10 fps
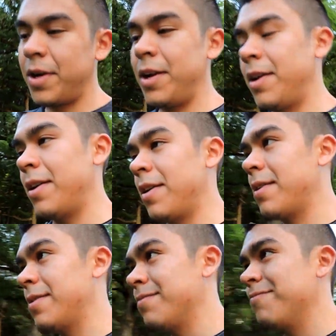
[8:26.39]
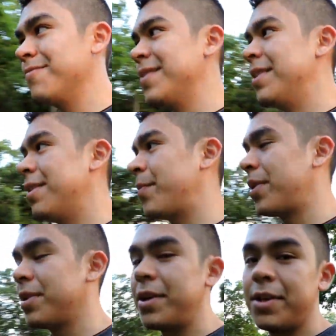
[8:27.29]
And
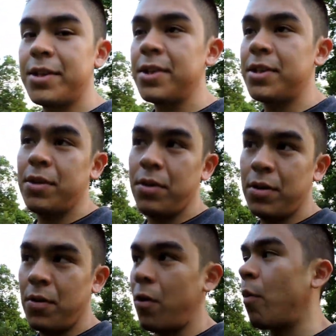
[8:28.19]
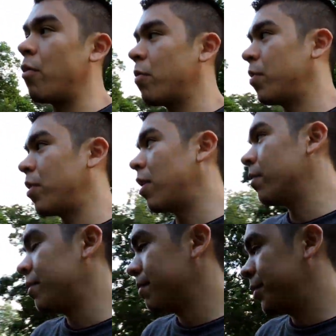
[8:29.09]
apparently this is a normal
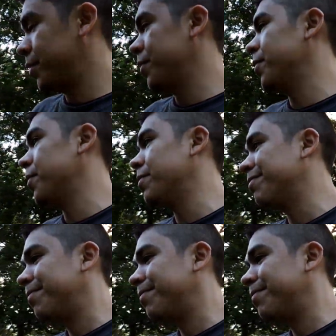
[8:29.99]
problem, so